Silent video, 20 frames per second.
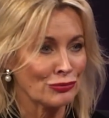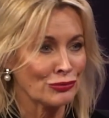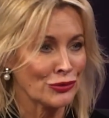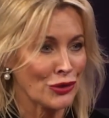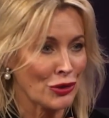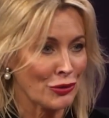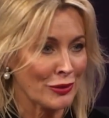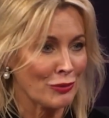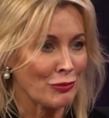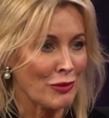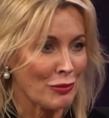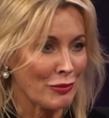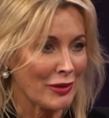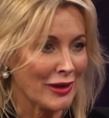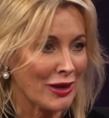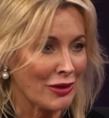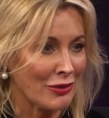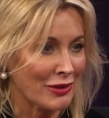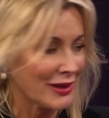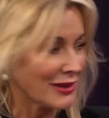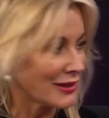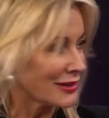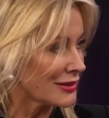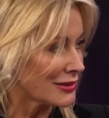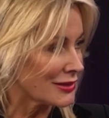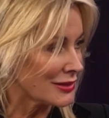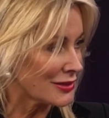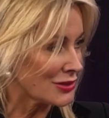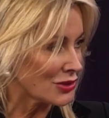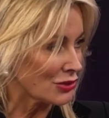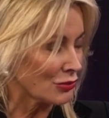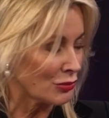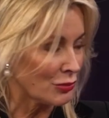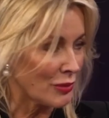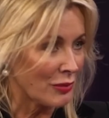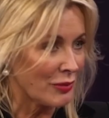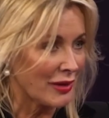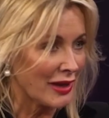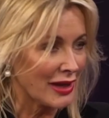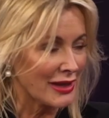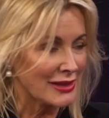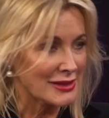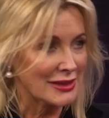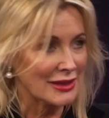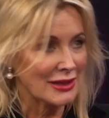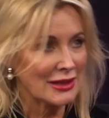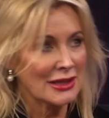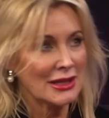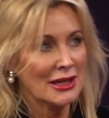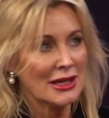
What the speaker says: knowing where we're going to and where we're getting